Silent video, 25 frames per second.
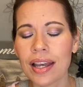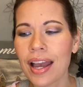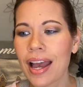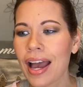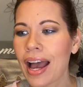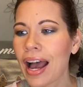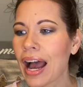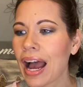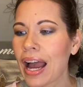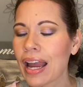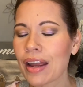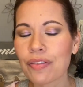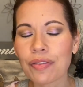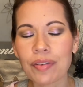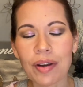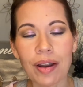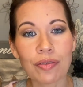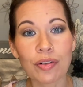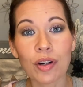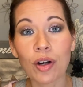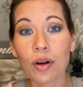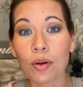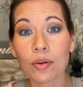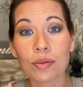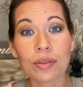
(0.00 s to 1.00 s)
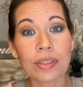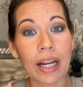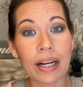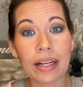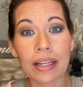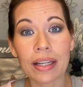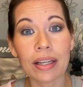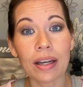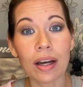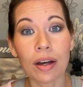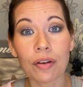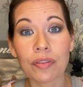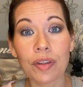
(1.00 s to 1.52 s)
I have never owned any
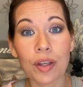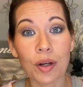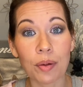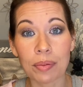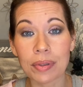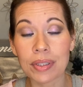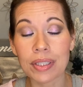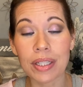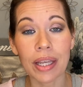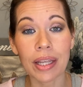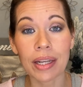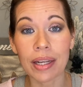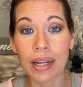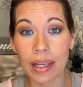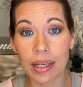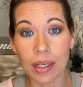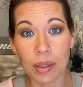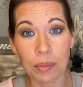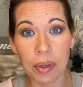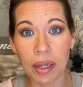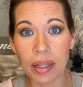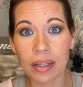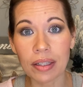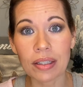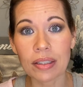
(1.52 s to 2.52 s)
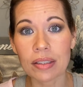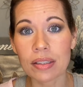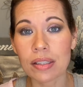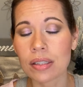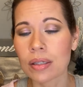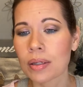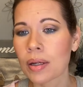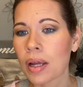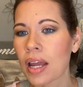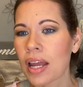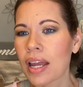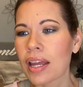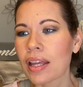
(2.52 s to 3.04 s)
of the Urban Decay Naked palettes.
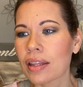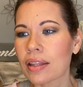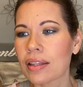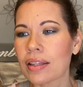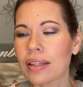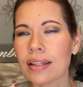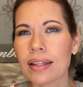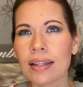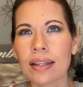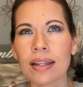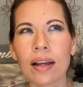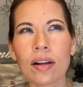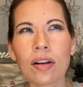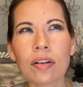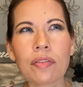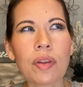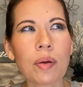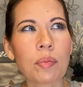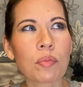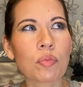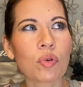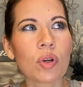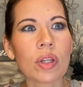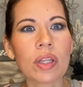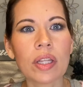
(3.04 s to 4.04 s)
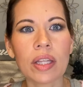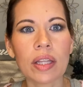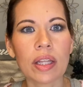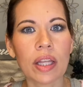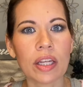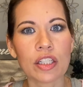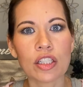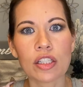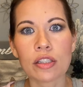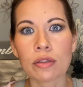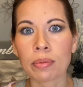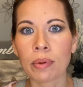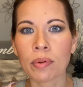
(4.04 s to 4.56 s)
None of them really like
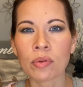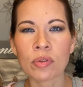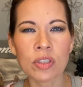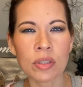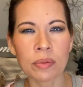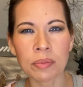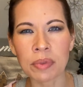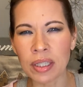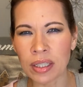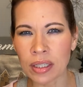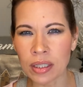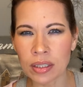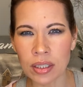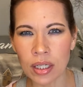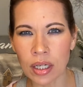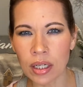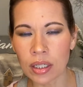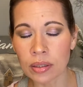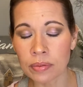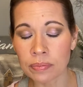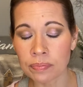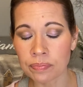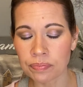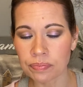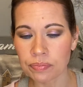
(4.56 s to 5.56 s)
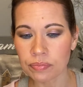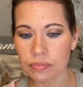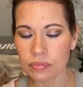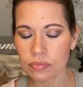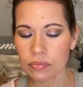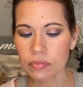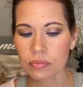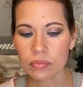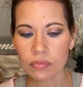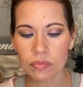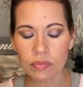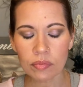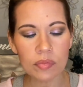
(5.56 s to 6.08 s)
spoke to me a ton,
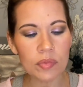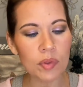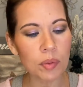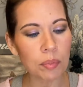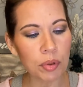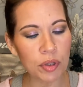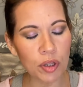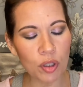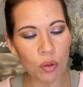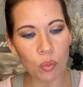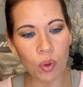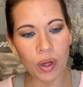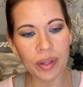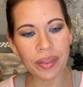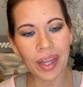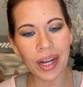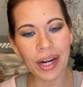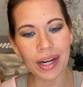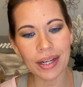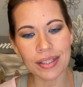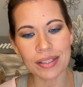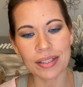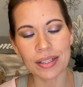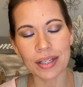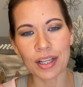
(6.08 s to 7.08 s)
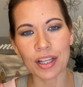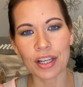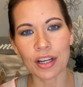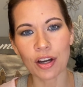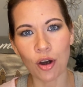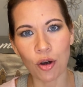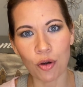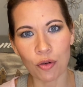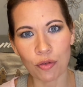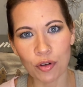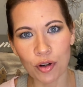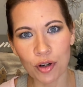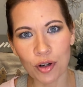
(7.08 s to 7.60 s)
but the one that I see
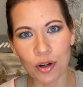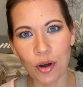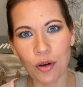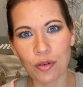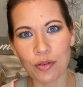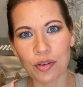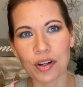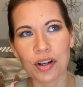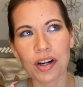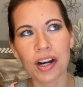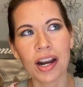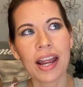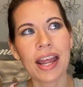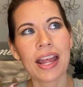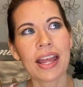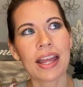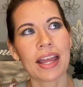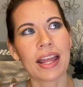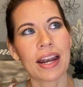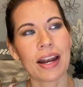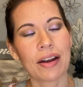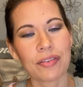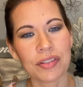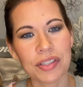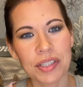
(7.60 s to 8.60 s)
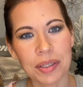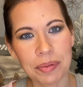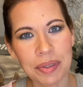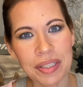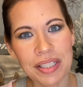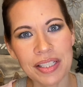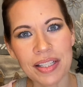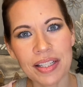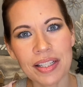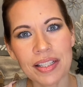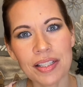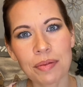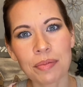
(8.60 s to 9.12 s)
over and over, and every time I
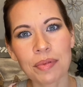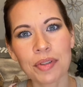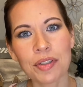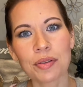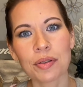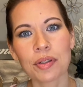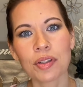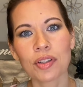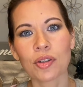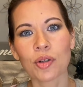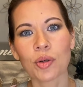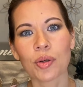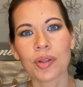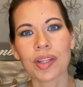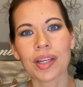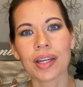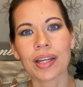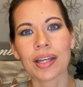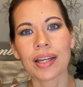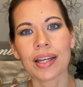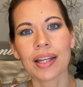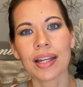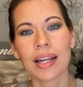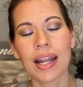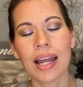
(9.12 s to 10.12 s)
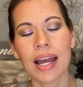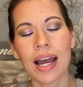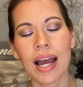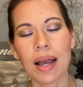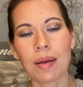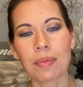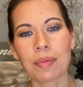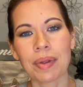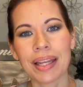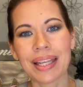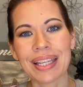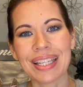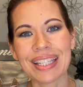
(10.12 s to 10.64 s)
see someone do a look with it, I'm
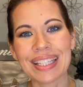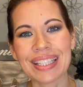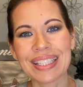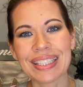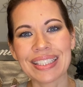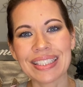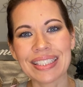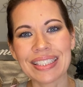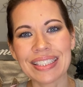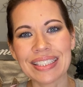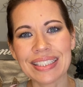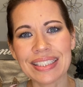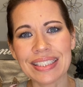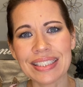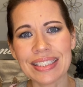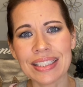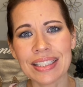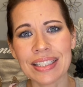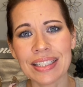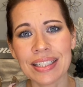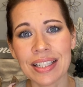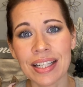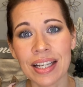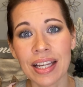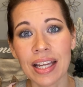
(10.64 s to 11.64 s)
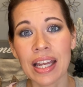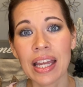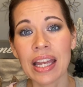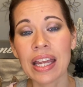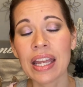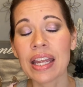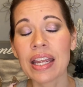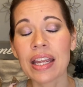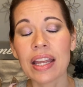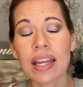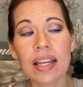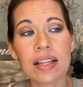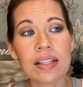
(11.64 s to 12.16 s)
like,
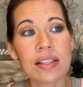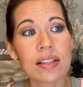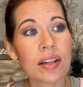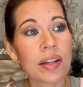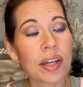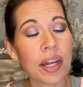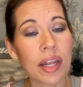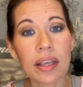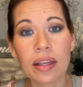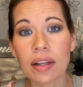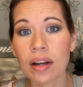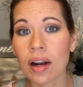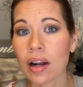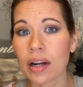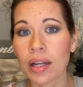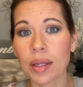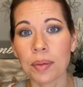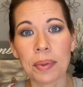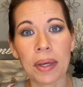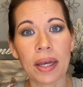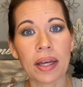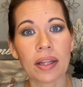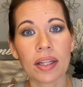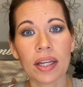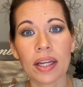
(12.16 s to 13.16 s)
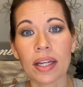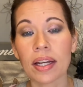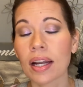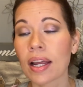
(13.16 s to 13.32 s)
is the Naked Honey palette.